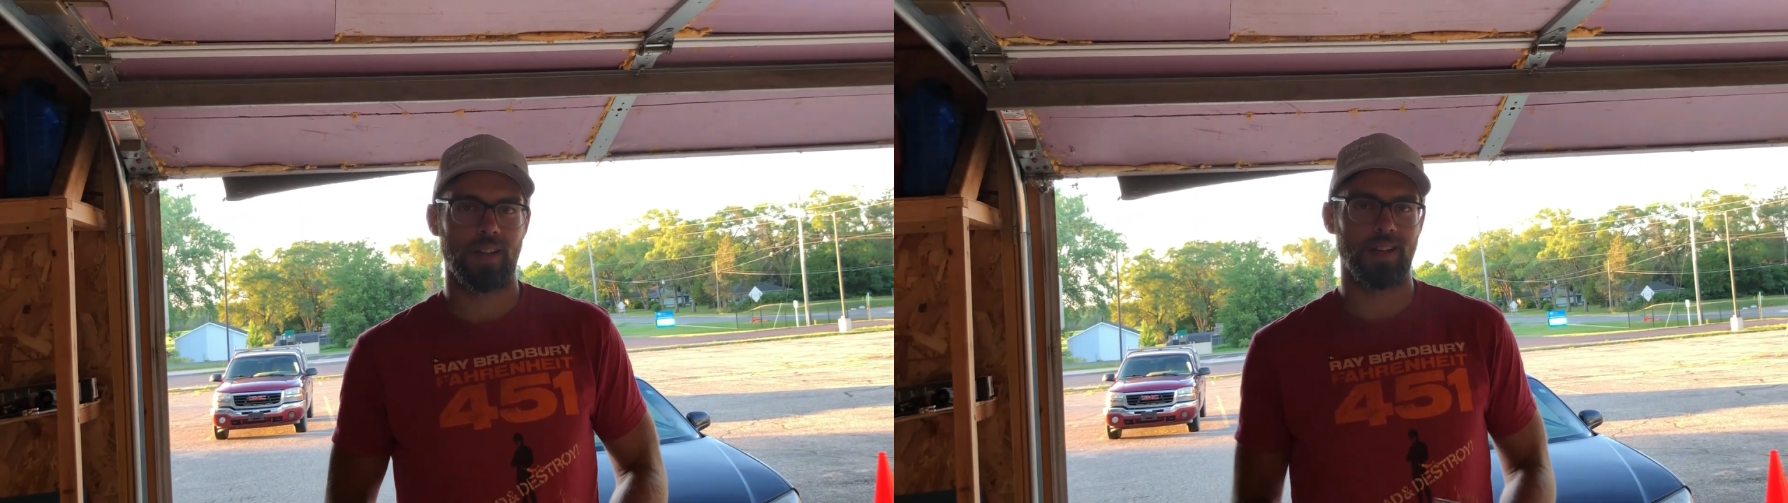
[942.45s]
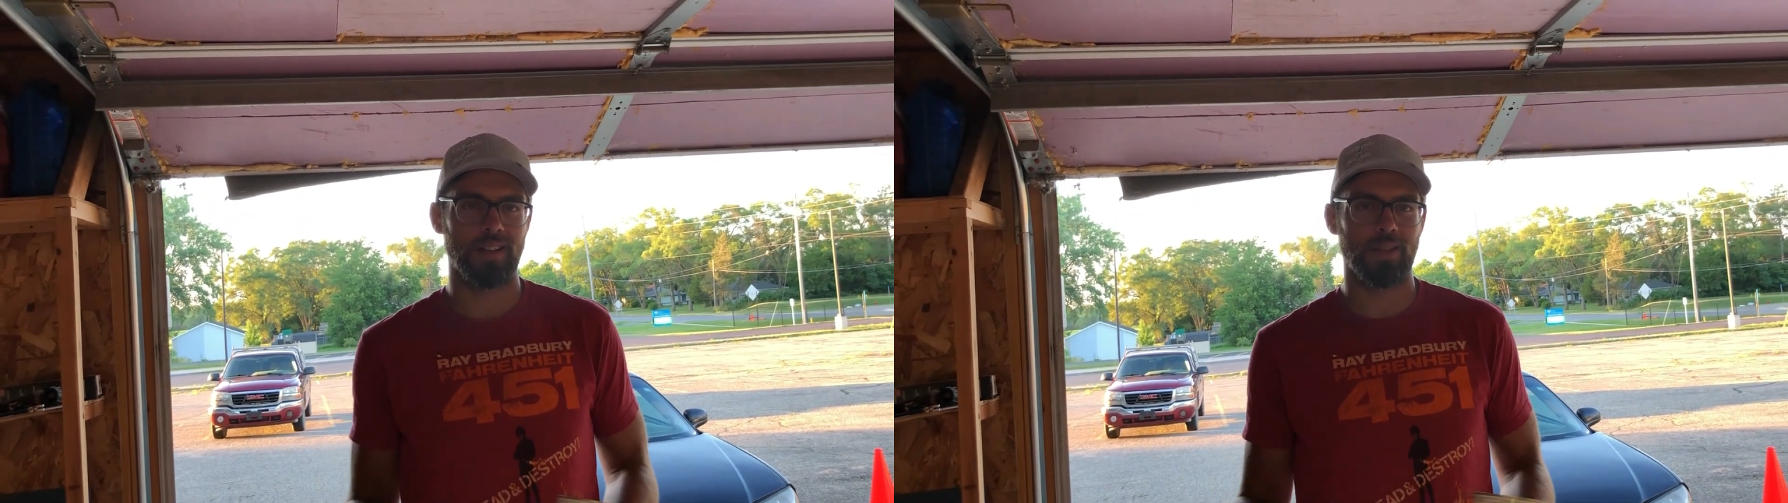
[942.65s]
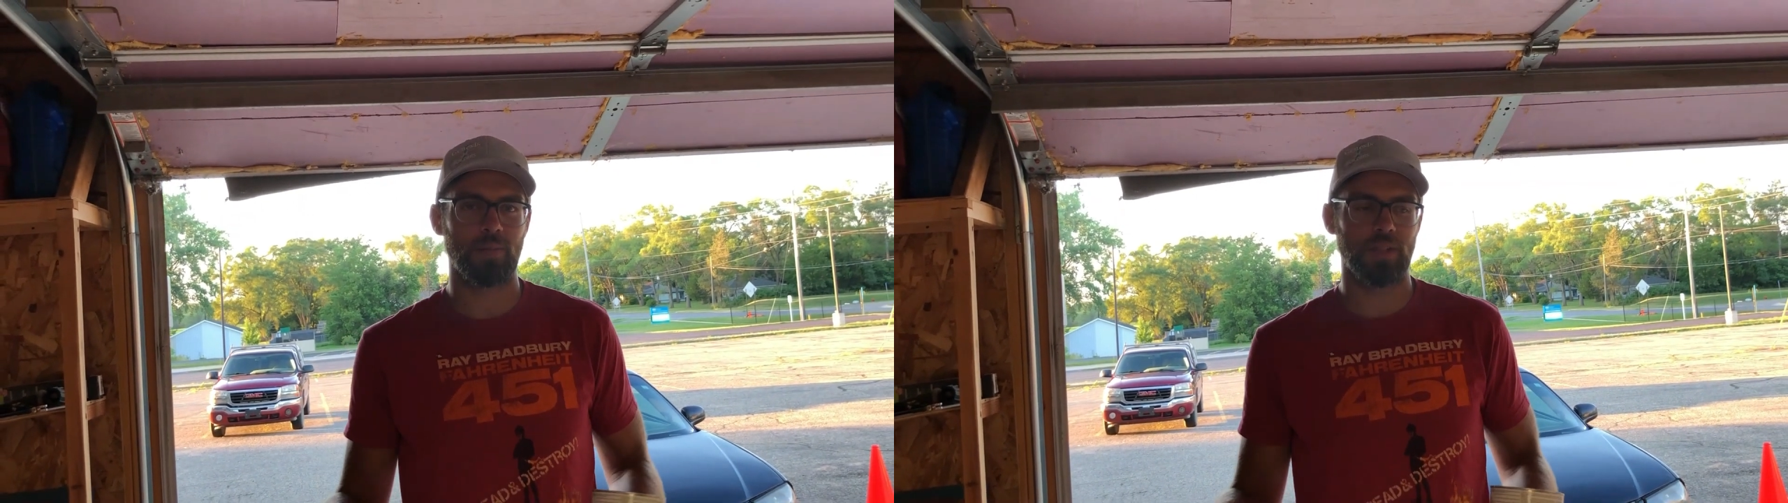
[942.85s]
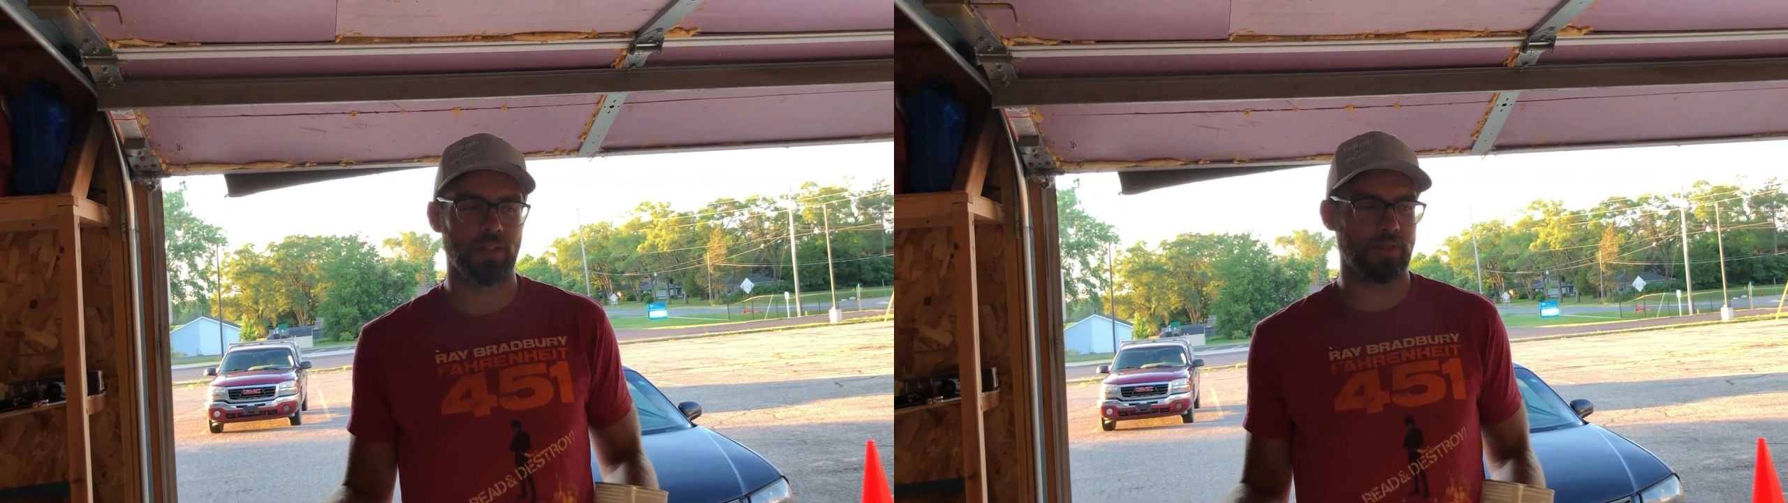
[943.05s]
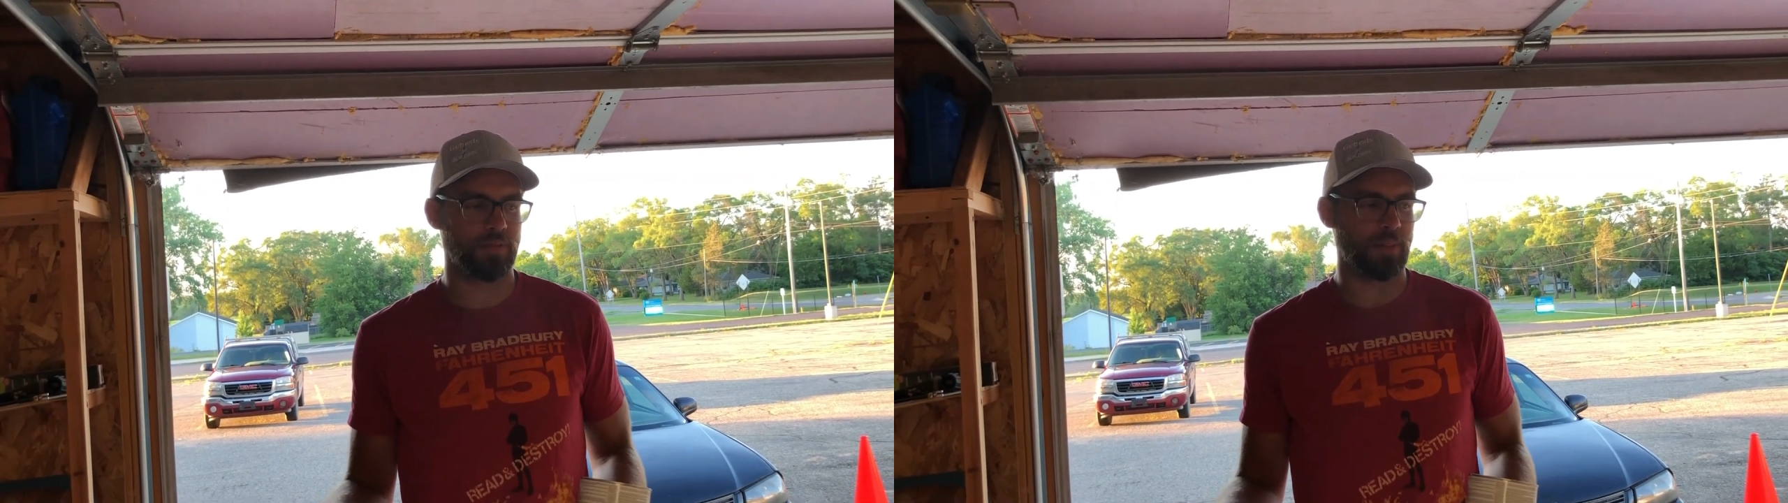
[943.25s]
a little bit
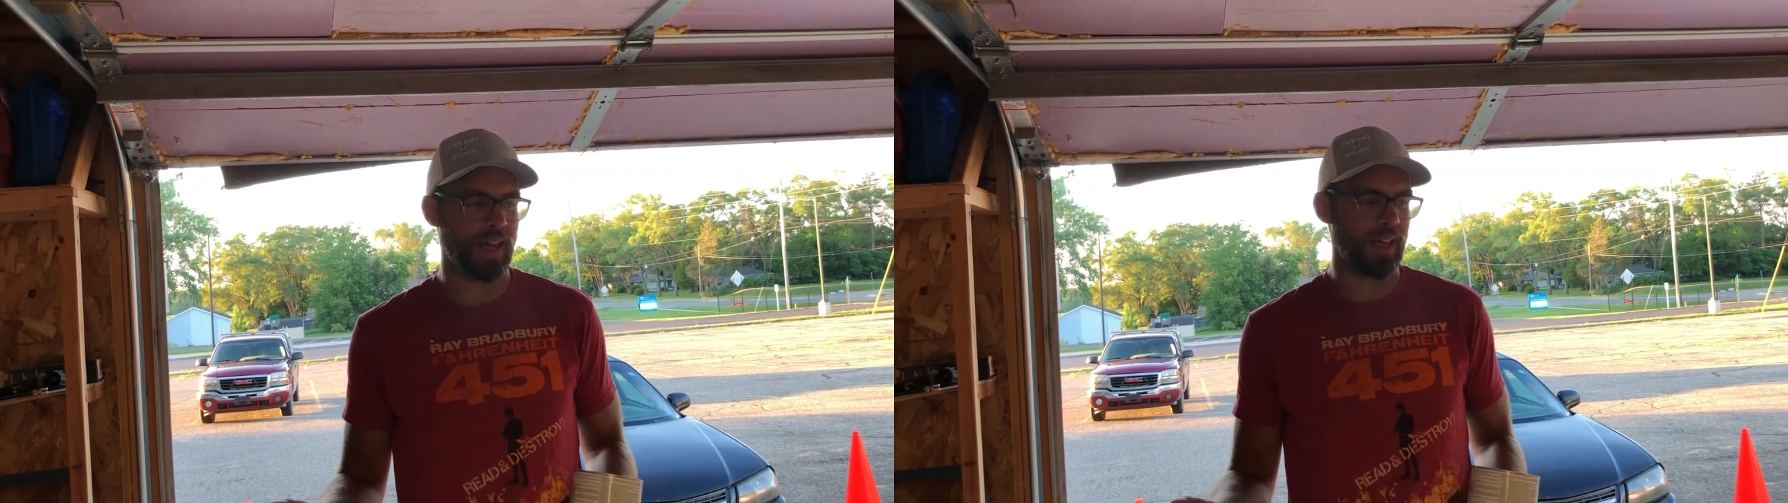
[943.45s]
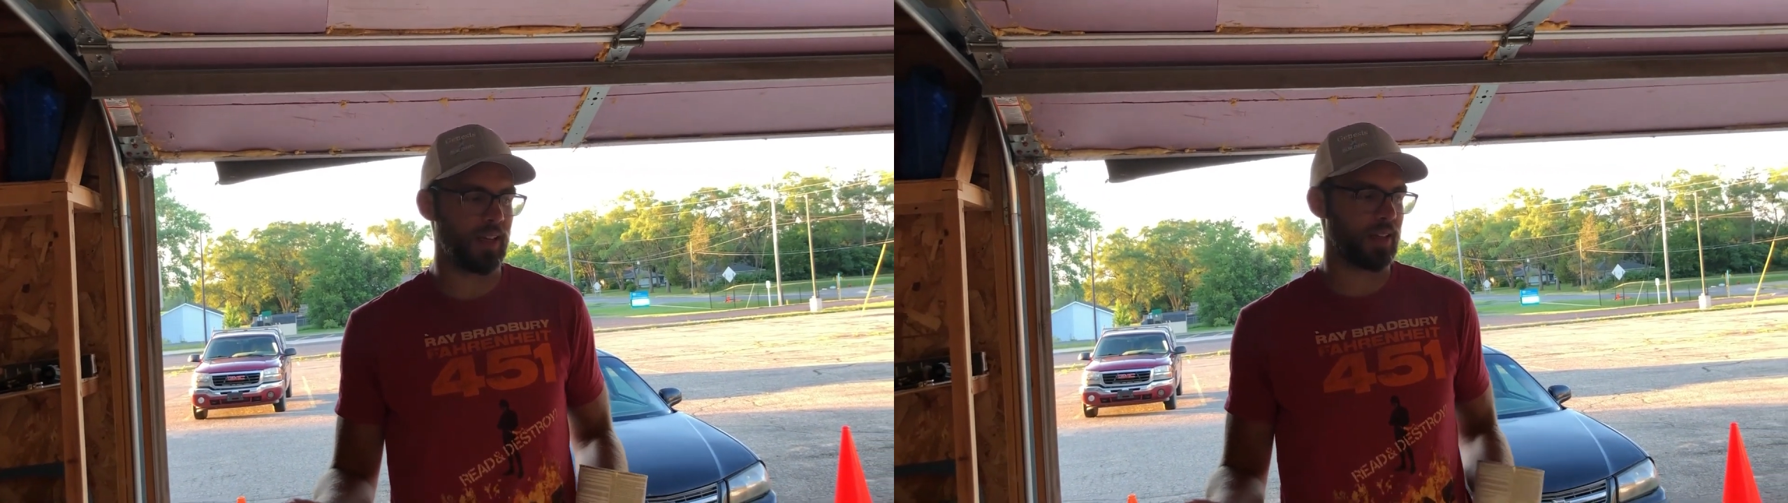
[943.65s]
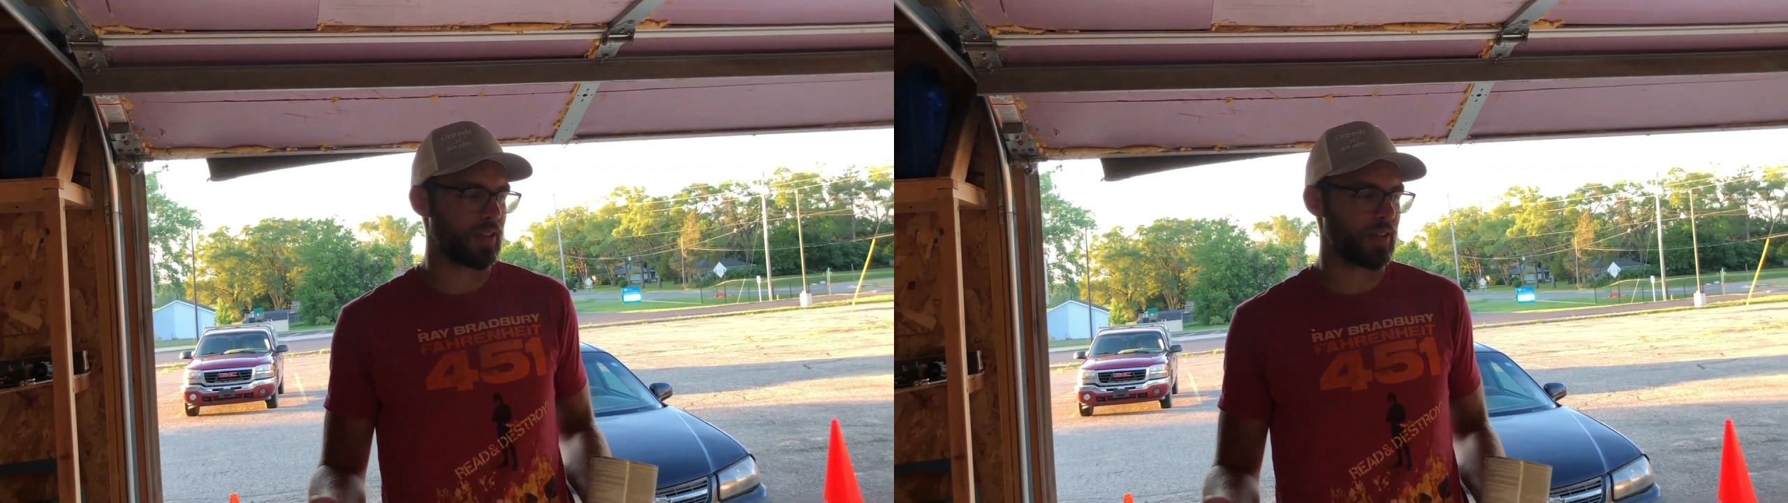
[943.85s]
of paint